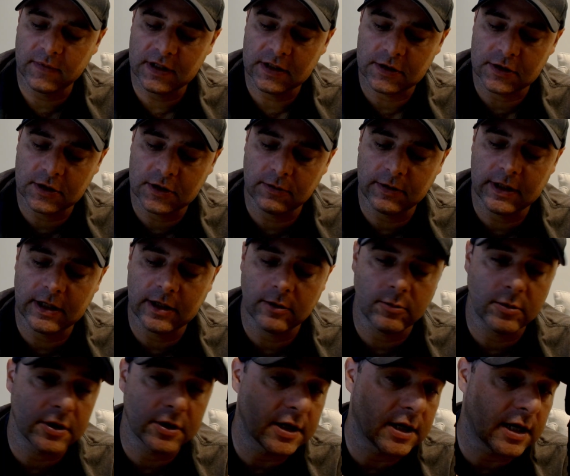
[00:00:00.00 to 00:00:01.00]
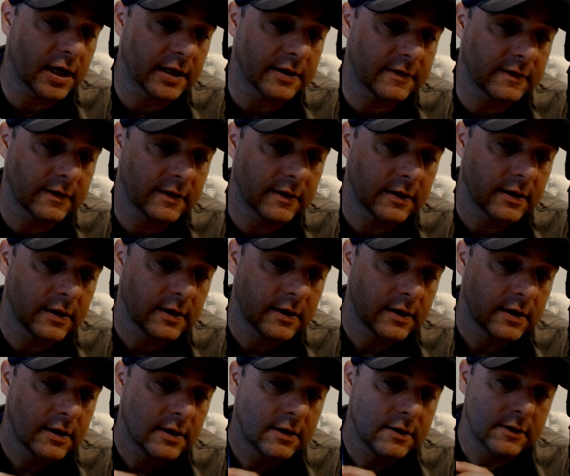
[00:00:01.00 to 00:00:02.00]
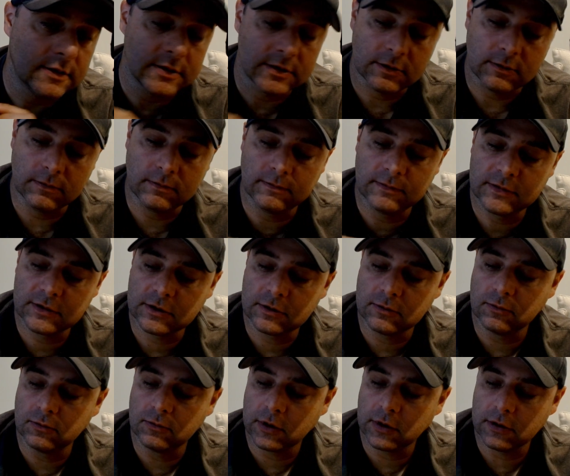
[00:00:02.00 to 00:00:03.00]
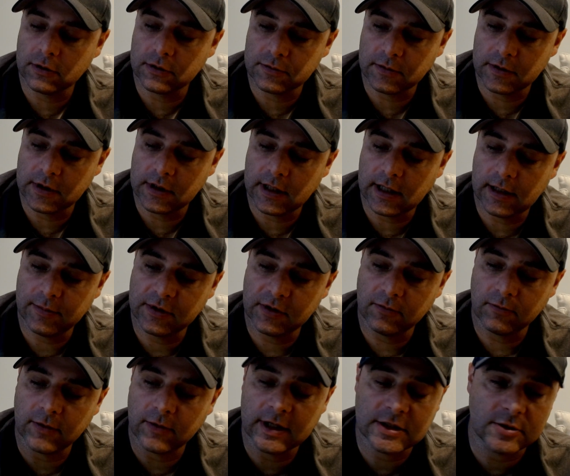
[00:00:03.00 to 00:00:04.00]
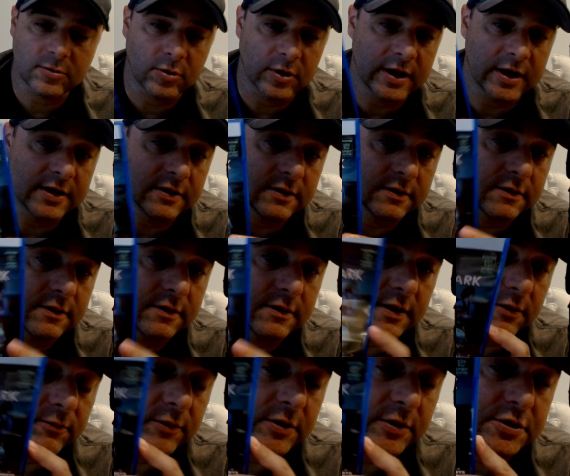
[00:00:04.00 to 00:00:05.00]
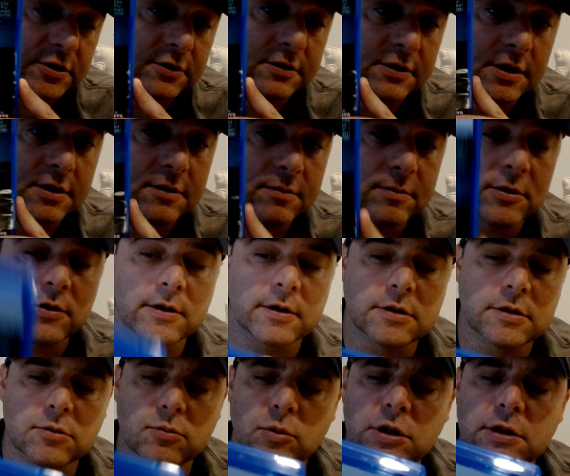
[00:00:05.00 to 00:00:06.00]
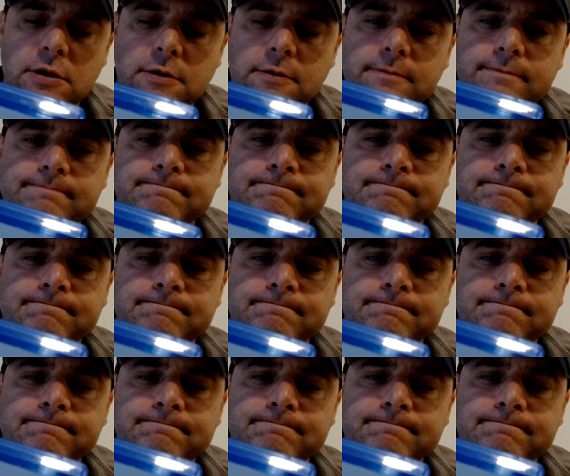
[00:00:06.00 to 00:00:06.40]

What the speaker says: These two here were not. These two schoolgirls were not, but the rest were in the original Deathmark as well.